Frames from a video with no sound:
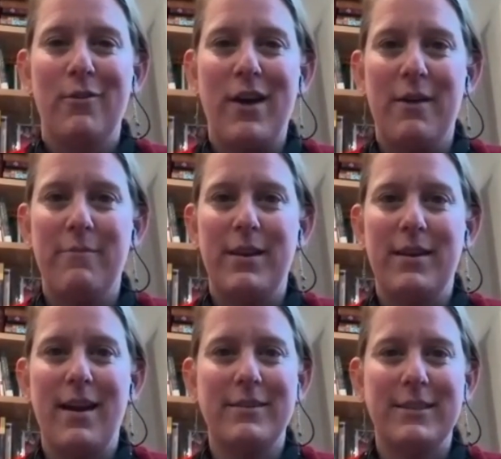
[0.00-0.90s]

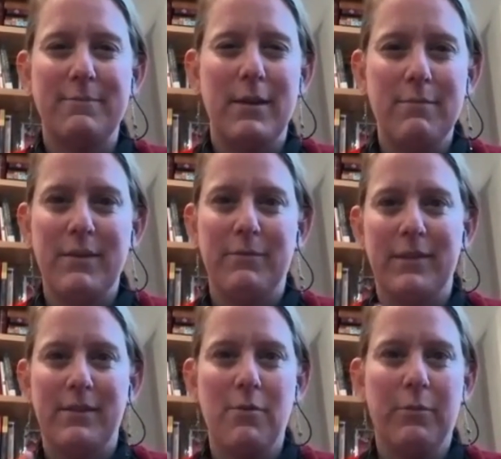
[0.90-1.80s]
not just me, but
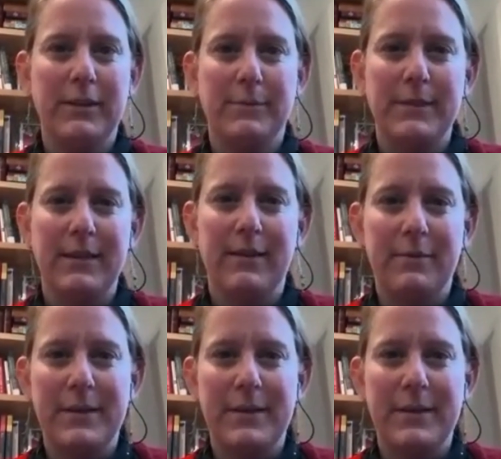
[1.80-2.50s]
with the whole presbytery,